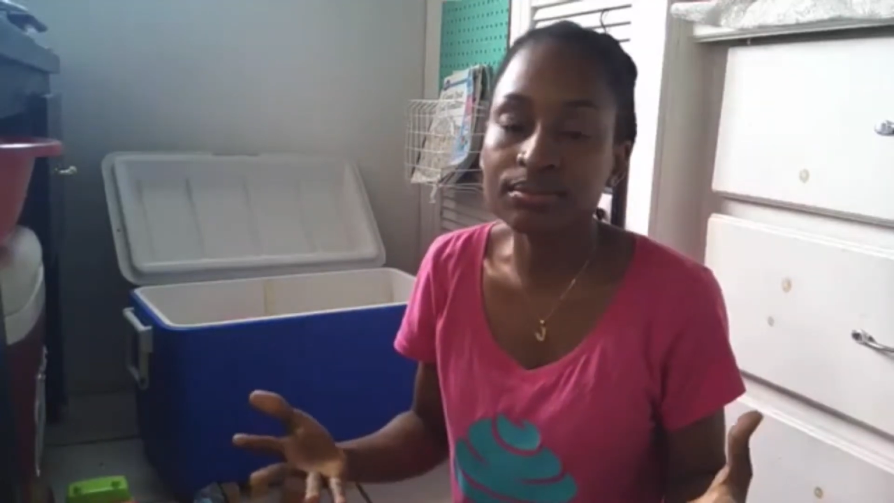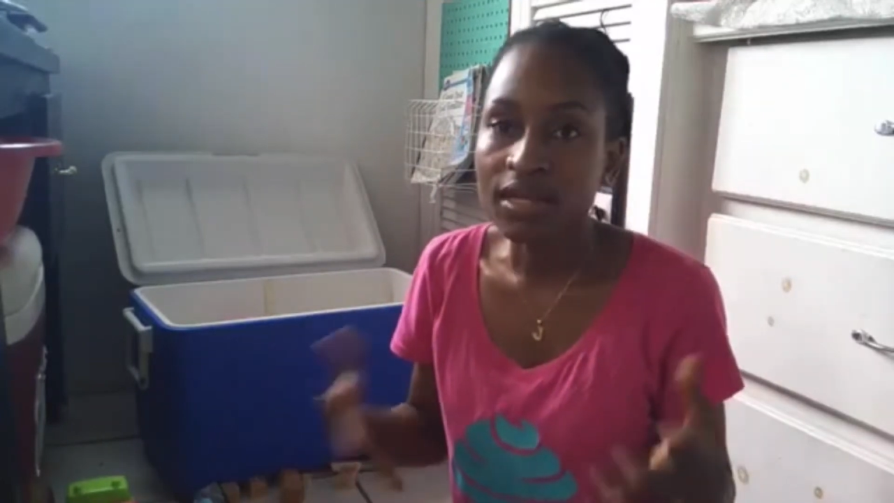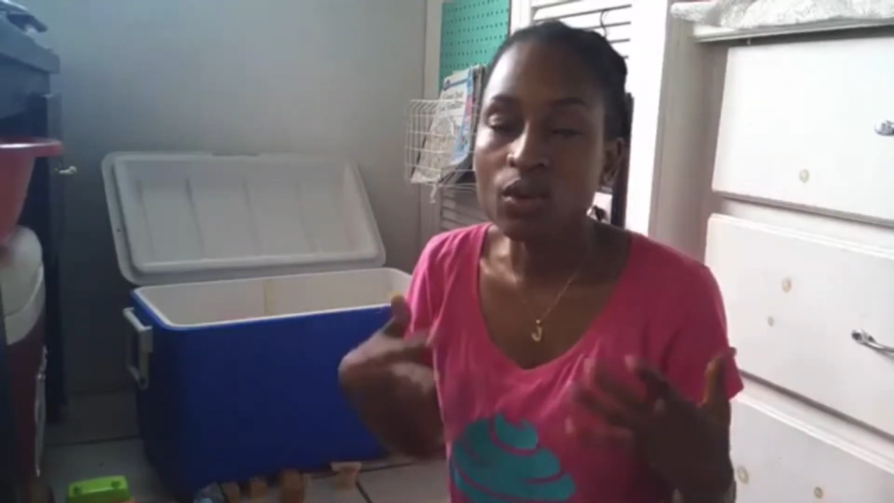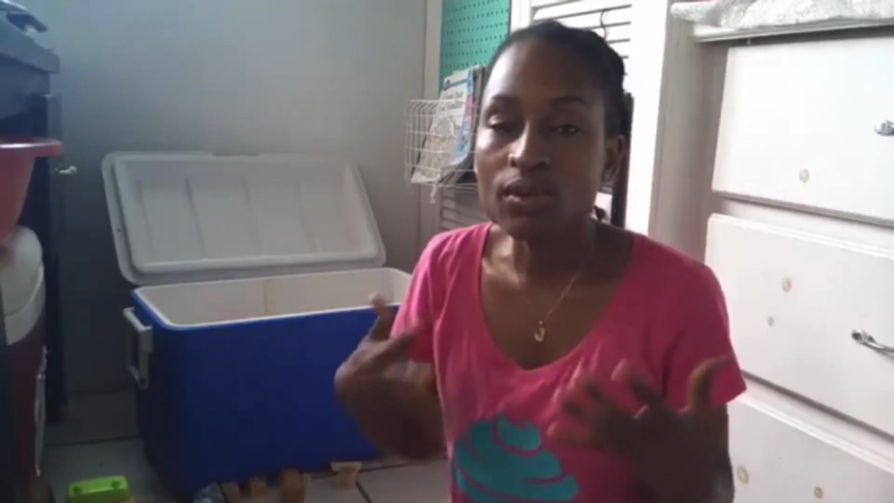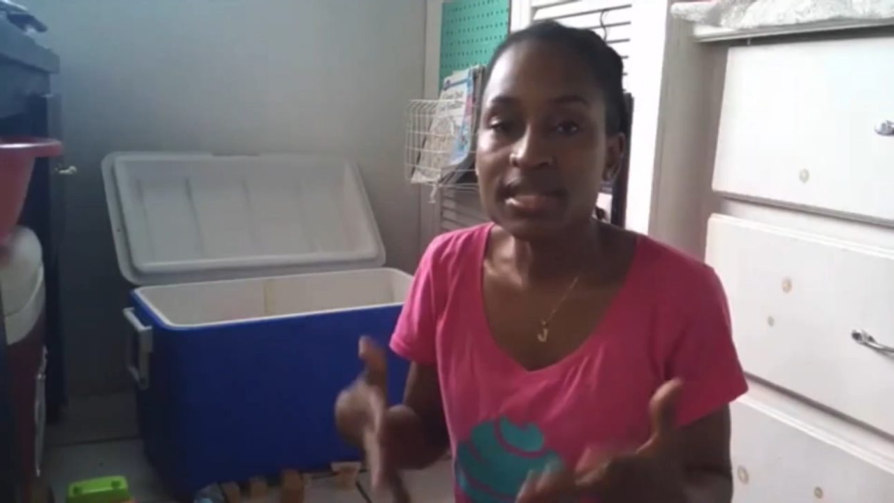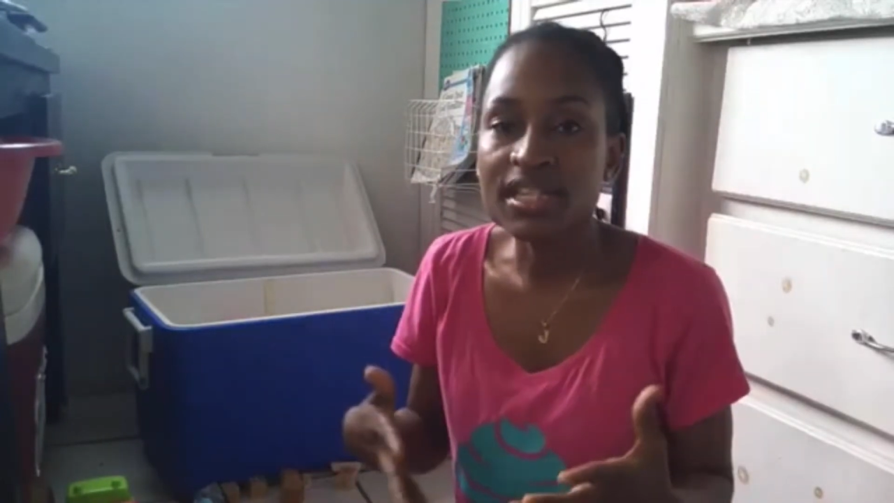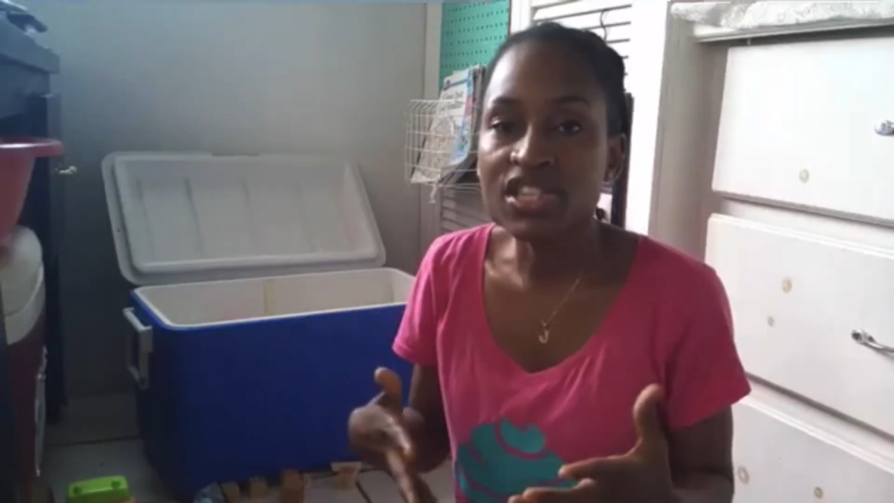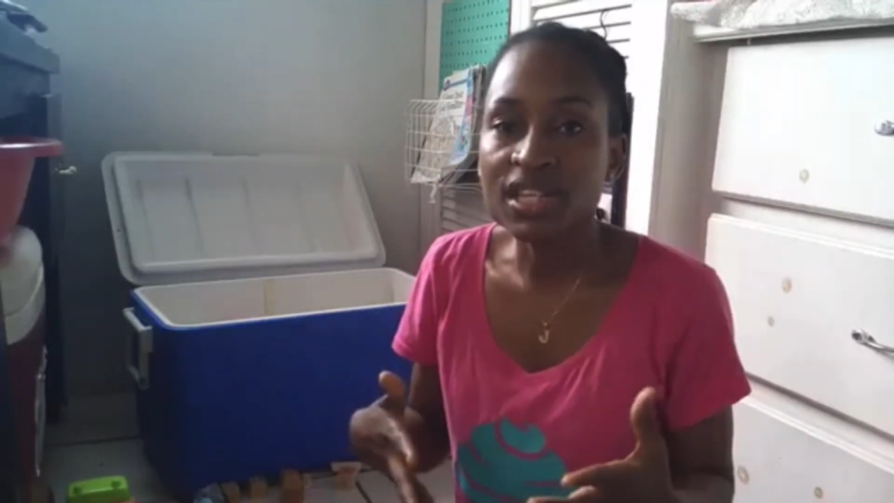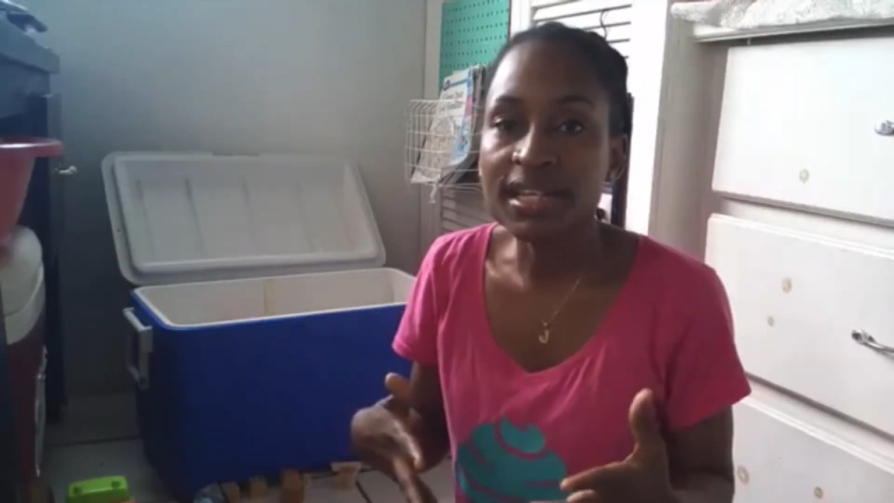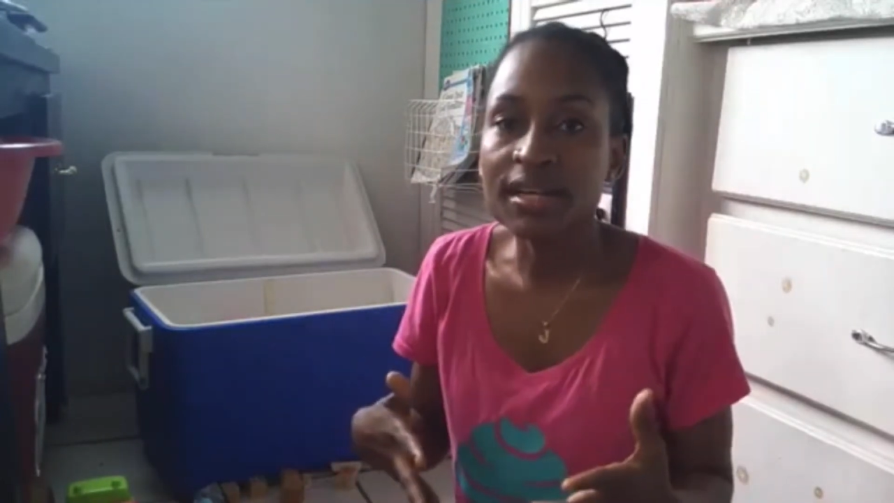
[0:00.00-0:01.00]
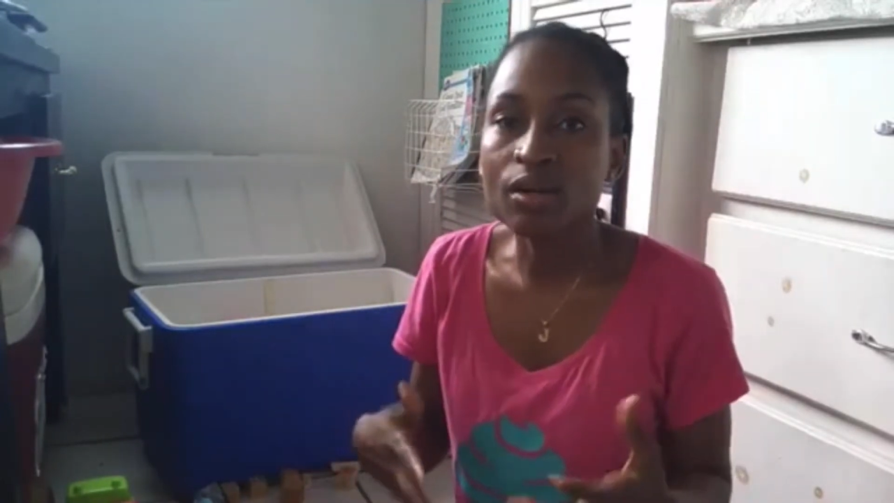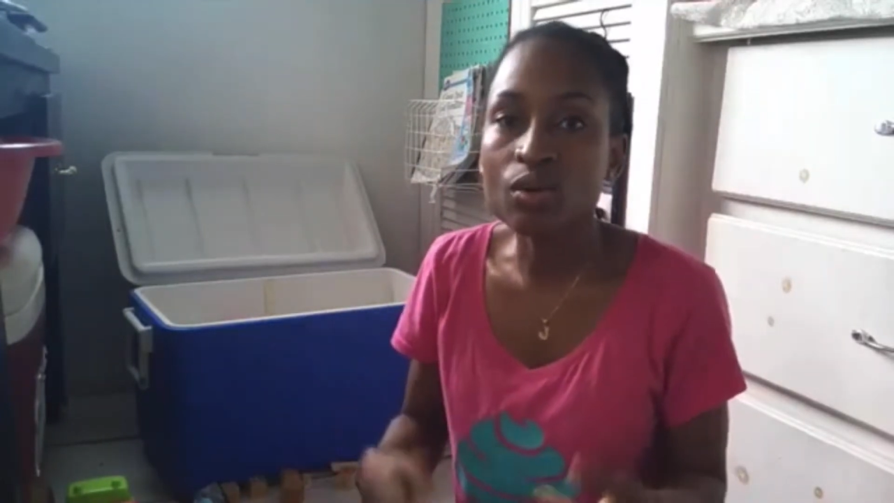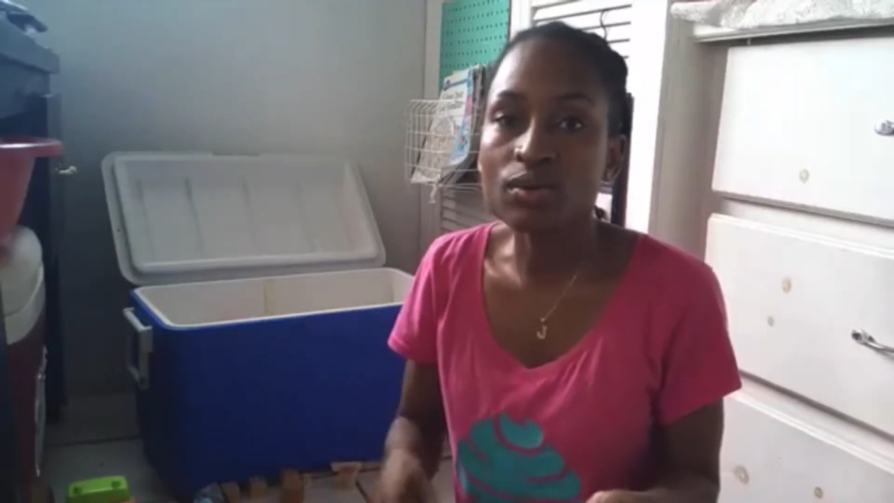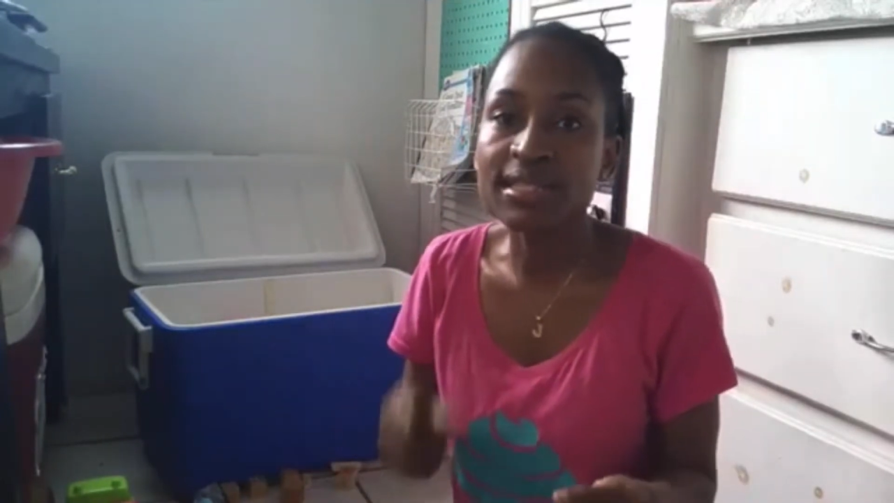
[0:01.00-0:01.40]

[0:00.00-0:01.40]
The quotation includes